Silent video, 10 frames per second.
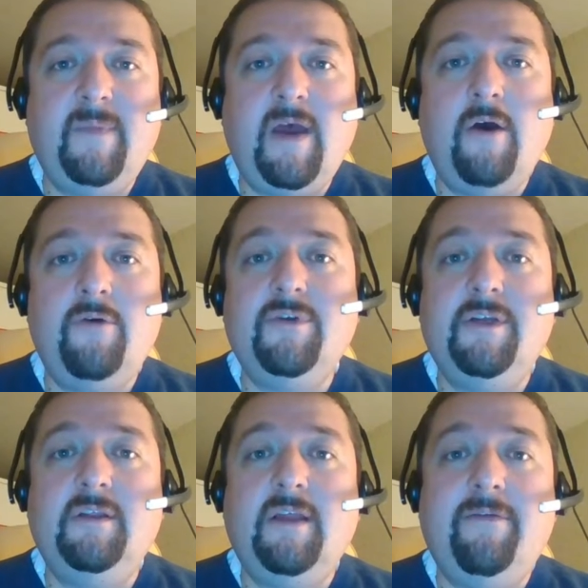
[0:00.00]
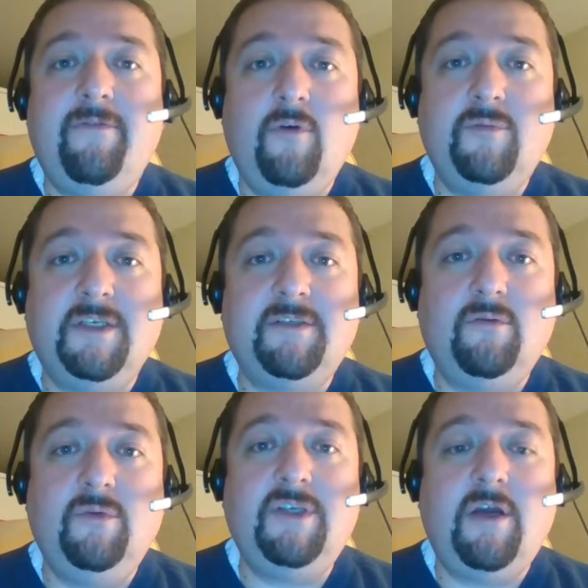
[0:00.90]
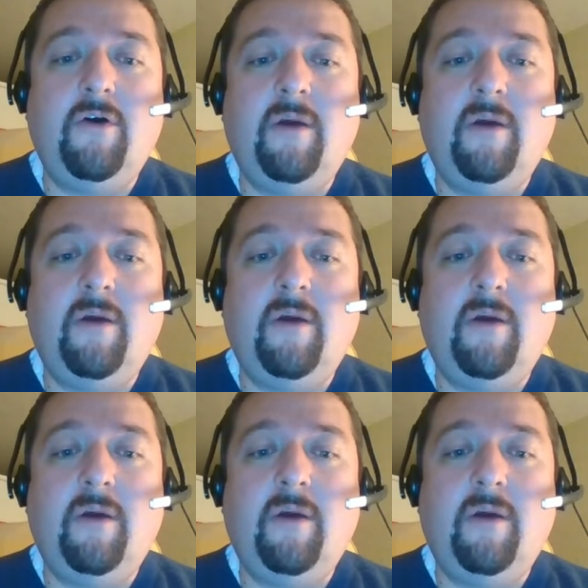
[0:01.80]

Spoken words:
our real-life objects on which our